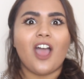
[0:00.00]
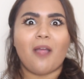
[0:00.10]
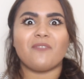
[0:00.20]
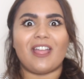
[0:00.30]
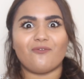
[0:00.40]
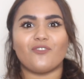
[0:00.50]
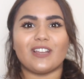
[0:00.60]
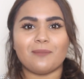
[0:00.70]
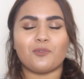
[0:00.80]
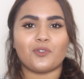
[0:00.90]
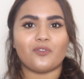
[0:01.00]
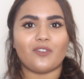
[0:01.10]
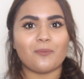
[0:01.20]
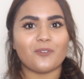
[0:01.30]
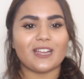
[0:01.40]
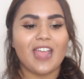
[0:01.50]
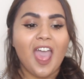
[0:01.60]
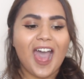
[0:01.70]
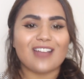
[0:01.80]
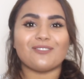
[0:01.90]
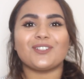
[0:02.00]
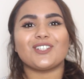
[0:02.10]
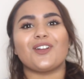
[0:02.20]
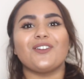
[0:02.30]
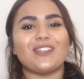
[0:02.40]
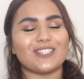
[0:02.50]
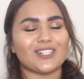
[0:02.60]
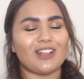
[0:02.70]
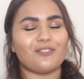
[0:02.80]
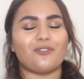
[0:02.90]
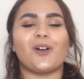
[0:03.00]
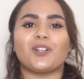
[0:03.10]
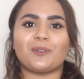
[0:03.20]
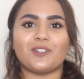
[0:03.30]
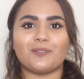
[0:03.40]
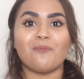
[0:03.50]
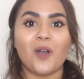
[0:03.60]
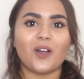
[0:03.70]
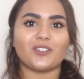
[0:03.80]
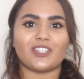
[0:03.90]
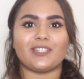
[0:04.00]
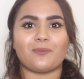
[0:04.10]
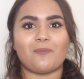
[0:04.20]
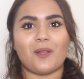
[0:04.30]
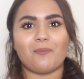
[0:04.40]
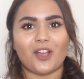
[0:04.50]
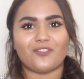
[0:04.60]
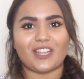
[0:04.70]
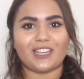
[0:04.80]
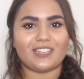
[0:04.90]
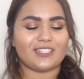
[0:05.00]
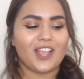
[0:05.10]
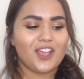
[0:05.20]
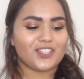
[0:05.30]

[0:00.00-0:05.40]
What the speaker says: I'm getting really bored of February and I'm so excited for March because March is when my birthday is.